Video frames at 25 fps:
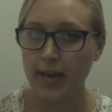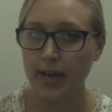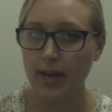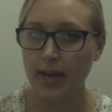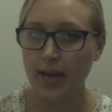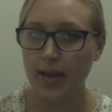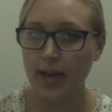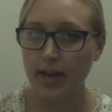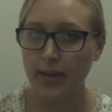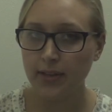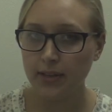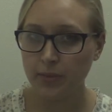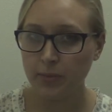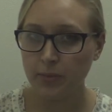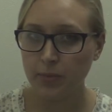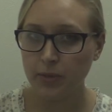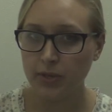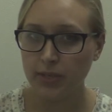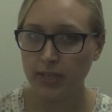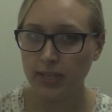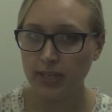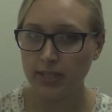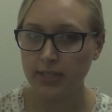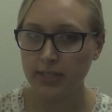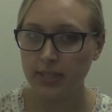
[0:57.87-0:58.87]
as
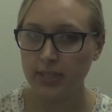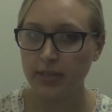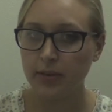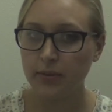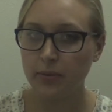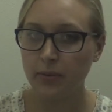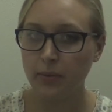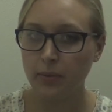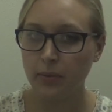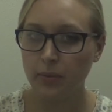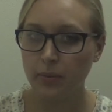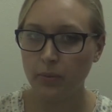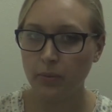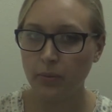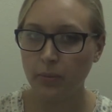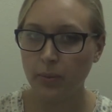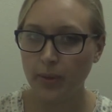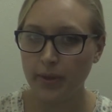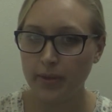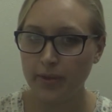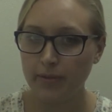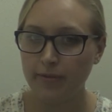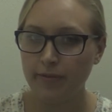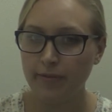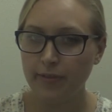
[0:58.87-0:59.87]
predicted,
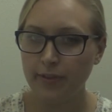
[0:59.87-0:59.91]
with